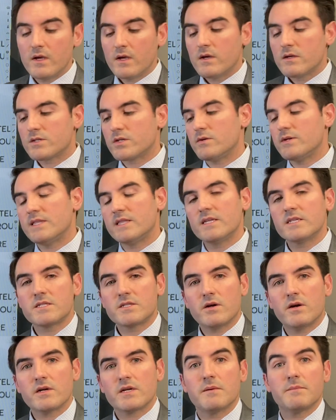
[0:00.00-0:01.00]
So in this
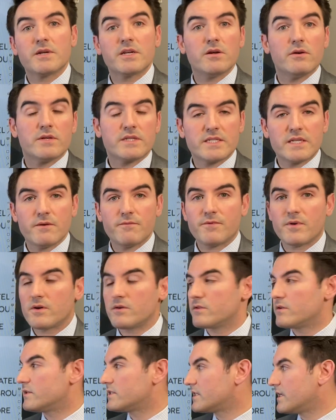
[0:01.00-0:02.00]
talk, I'm going to go a step
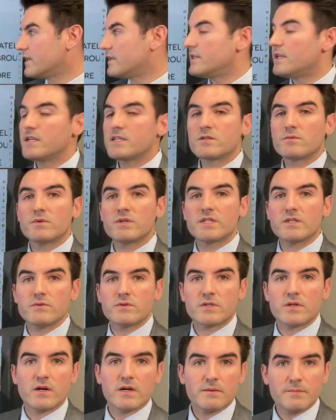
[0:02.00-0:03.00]
further and say, yes, we're still
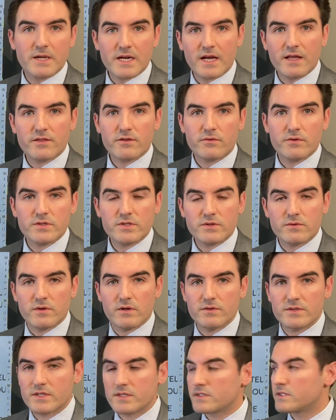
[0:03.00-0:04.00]
talking about
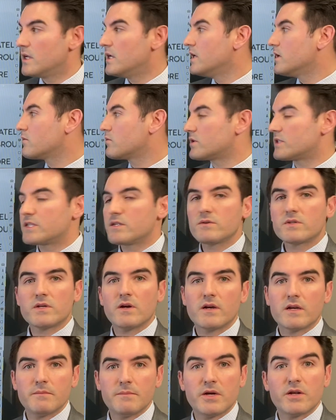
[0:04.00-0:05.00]
atherosclerosis. We're still
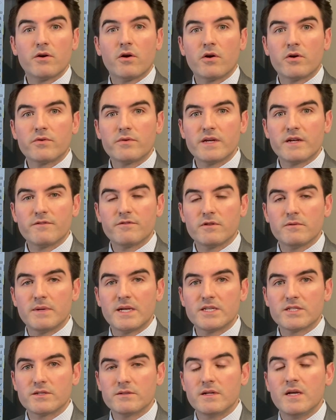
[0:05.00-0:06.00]
talking about artery
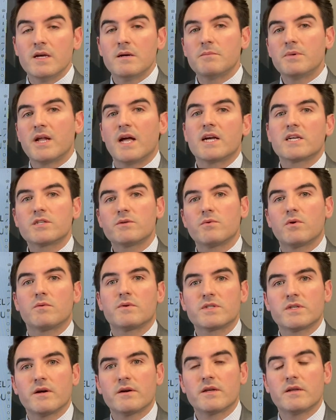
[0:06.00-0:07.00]
inflammation. But actually what we're
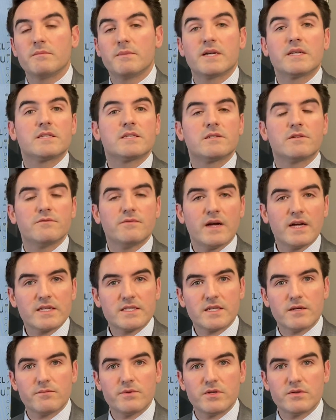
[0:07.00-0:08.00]
talking about is a device
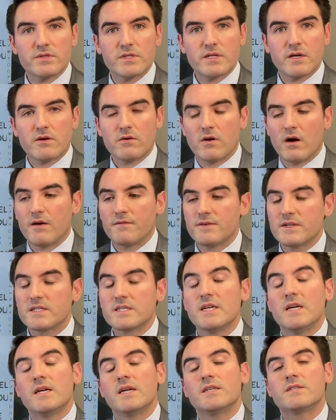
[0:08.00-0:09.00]
that we use in our office.
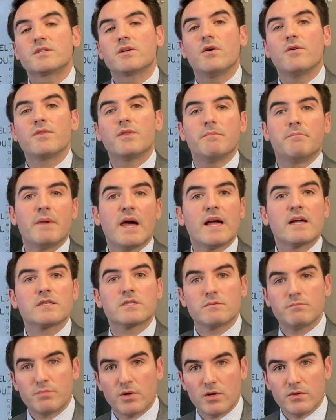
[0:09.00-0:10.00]
It's called the
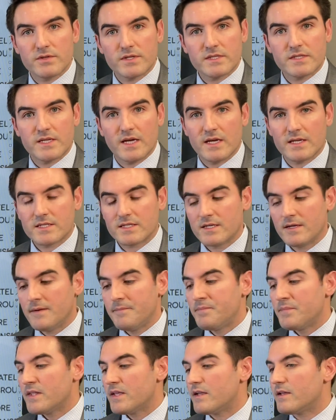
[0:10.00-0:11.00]
Max Pulse Test.
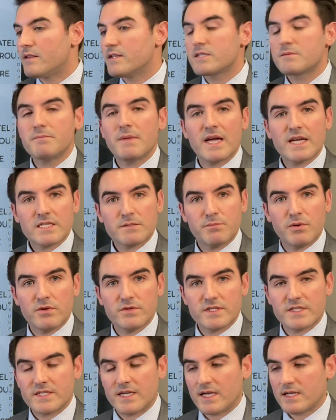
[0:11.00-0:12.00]
And this Max
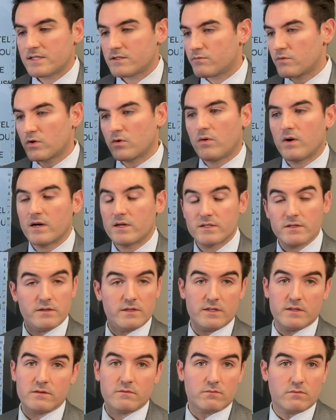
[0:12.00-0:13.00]
Pulse Test requires,
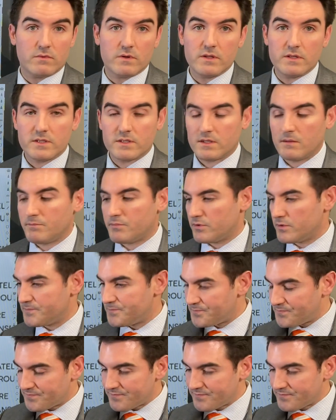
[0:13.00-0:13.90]
it's really simple.